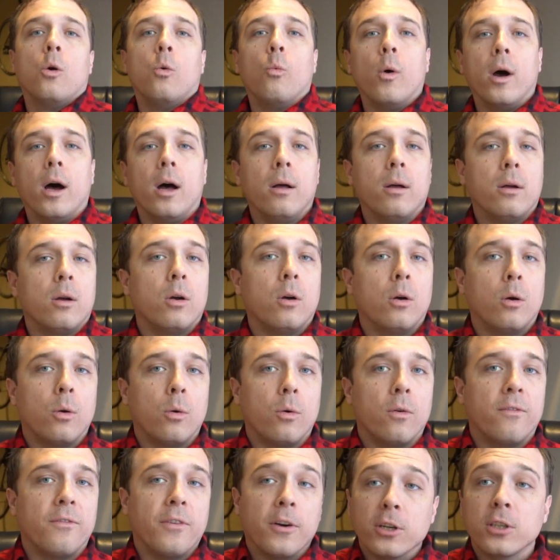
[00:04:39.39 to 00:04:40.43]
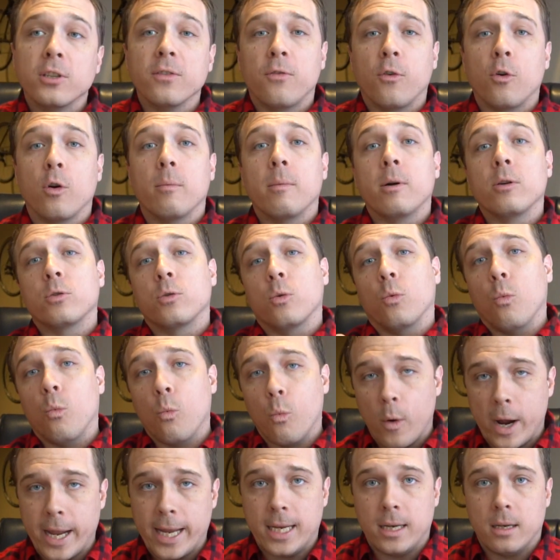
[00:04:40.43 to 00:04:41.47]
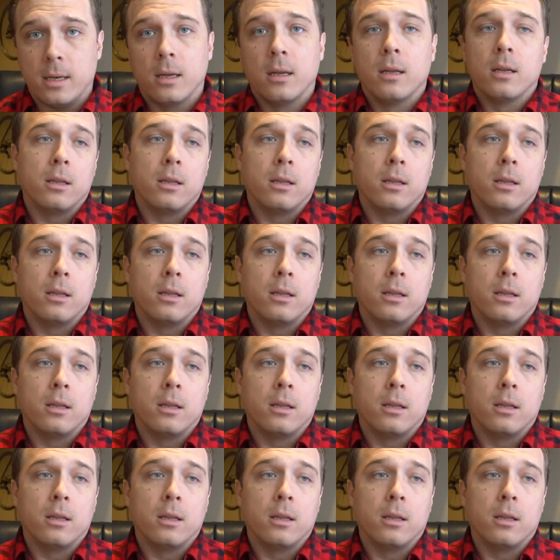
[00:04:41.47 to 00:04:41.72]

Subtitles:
Well, first and foremost, weight.